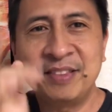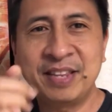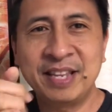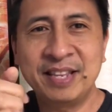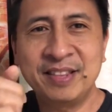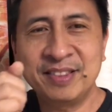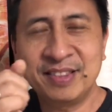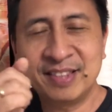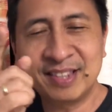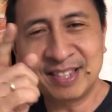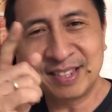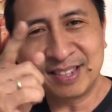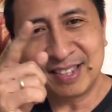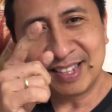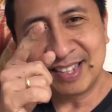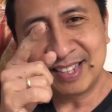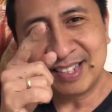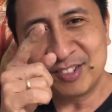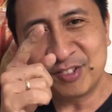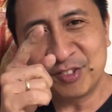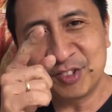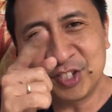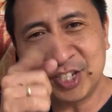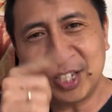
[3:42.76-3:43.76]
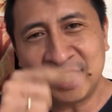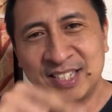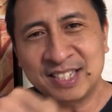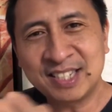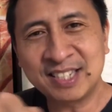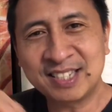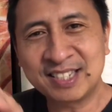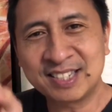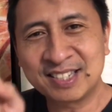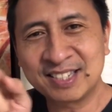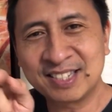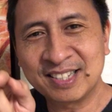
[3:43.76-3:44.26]
And then
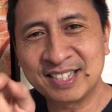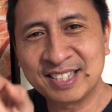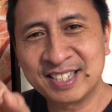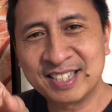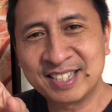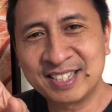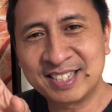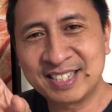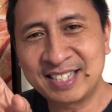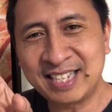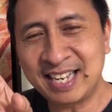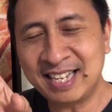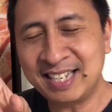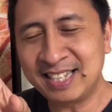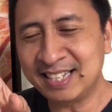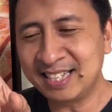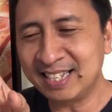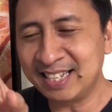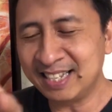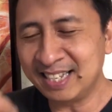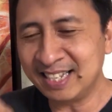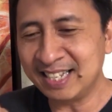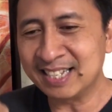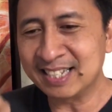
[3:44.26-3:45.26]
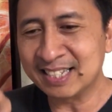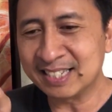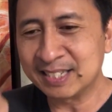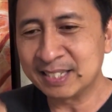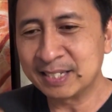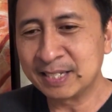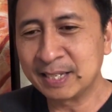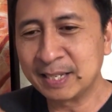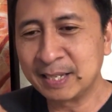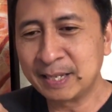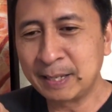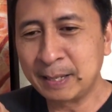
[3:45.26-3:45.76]
Jesus said
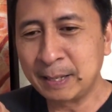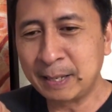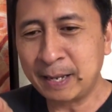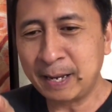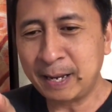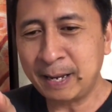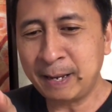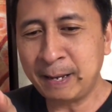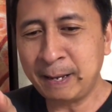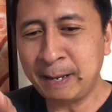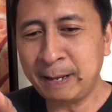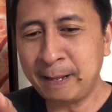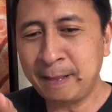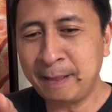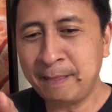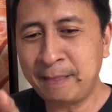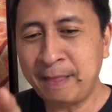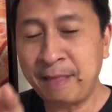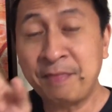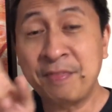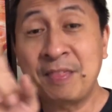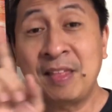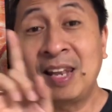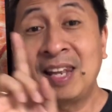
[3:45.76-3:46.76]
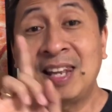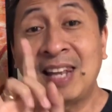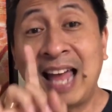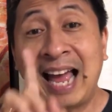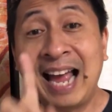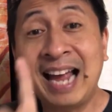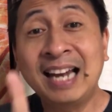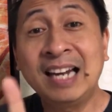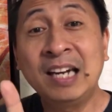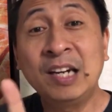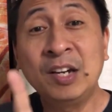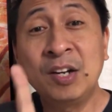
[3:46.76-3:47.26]
this, that the
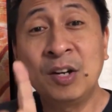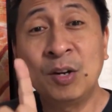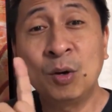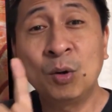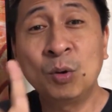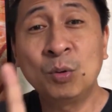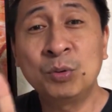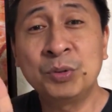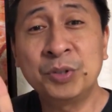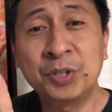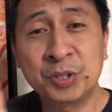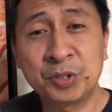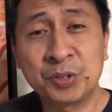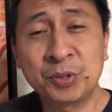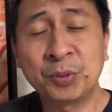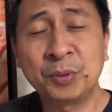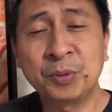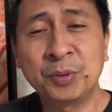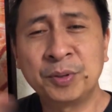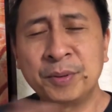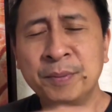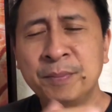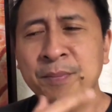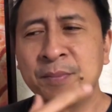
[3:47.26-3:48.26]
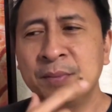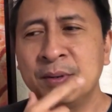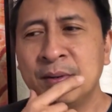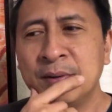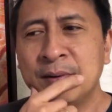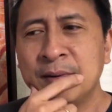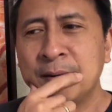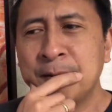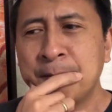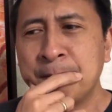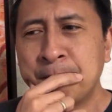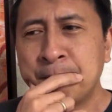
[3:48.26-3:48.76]
landowner told them,
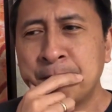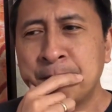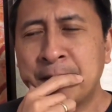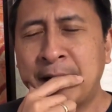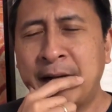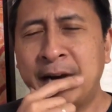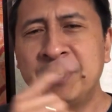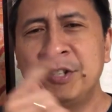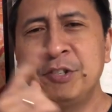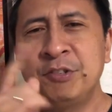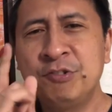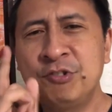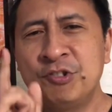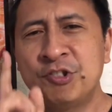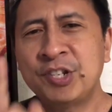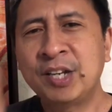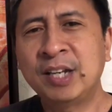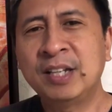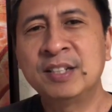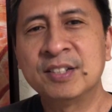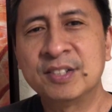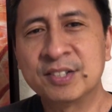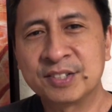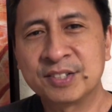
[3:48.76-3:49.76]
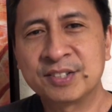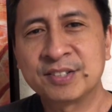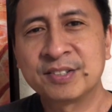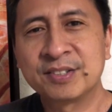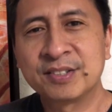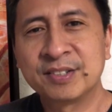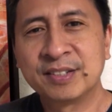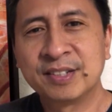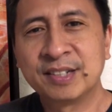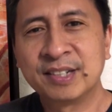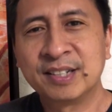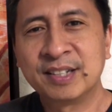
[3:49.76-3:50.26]
are you
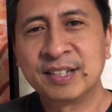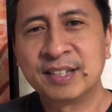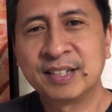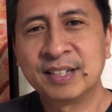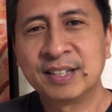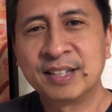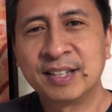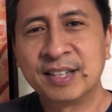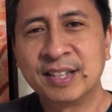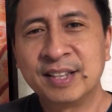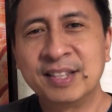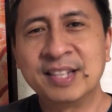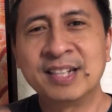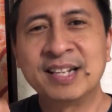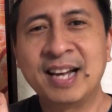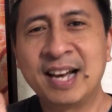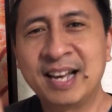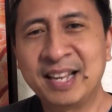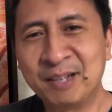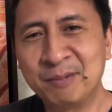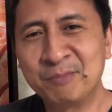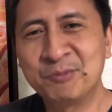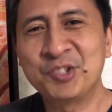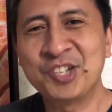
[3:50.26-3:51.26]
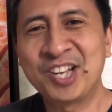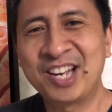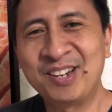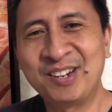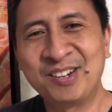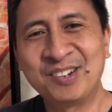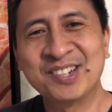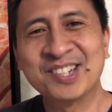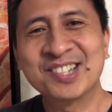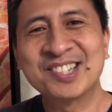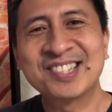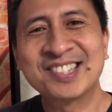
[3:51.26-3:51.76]
jealous that I am
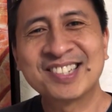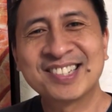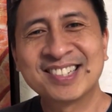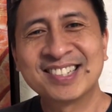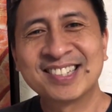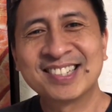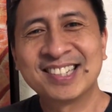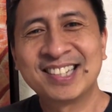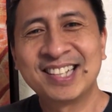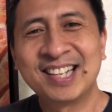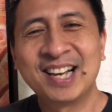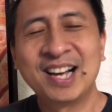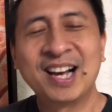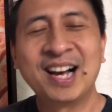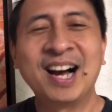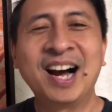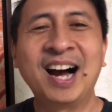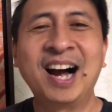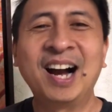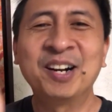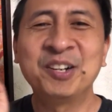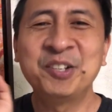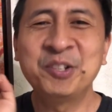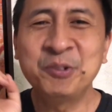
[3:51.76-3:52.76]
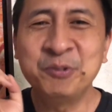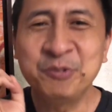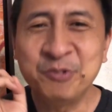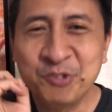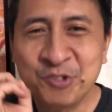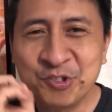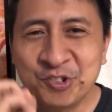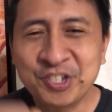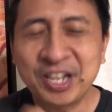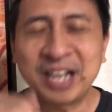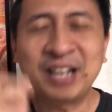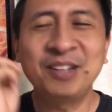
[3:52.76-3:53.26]
generous? Are
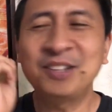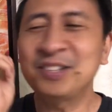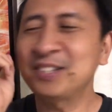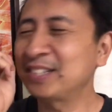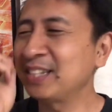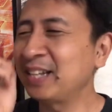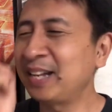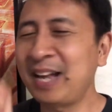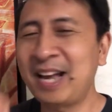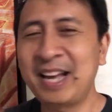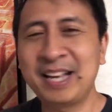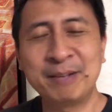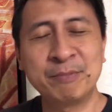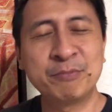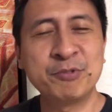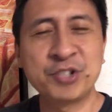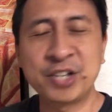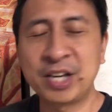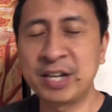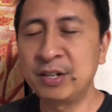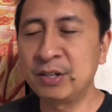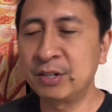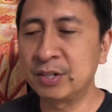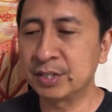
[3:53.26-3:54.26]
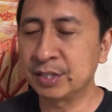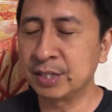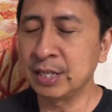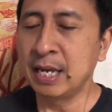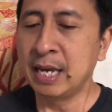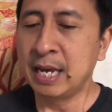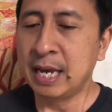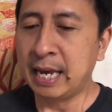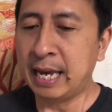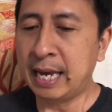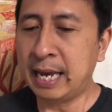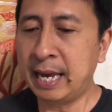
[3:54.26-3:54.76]
you jealous that I am generous?
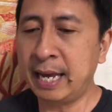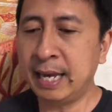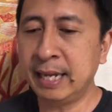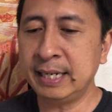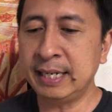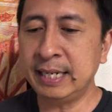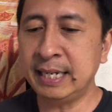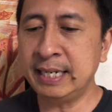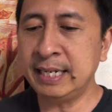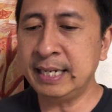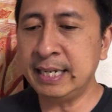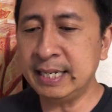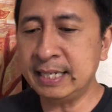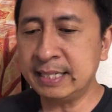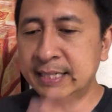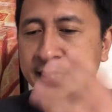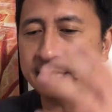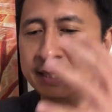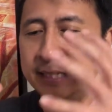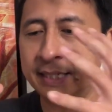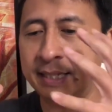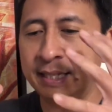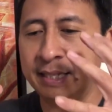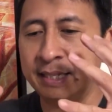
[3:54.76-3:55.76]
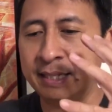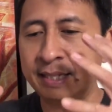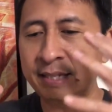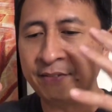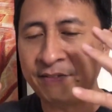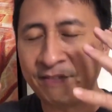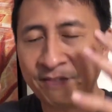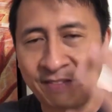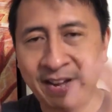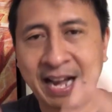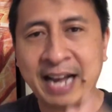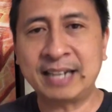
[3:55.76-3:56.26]
And it is
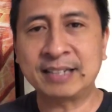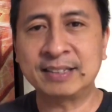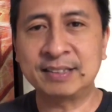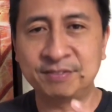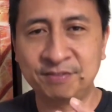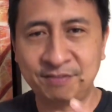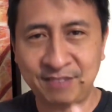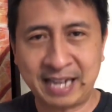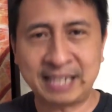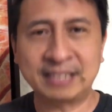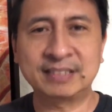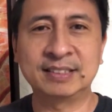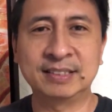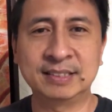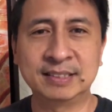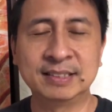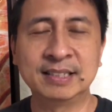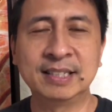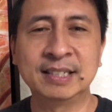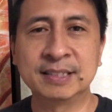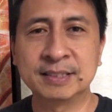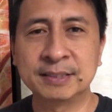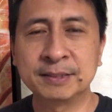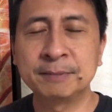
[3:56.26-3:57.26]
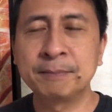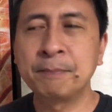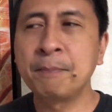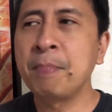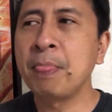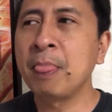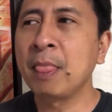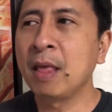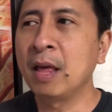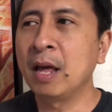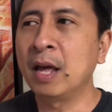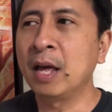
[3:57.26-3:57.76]
the fact is this.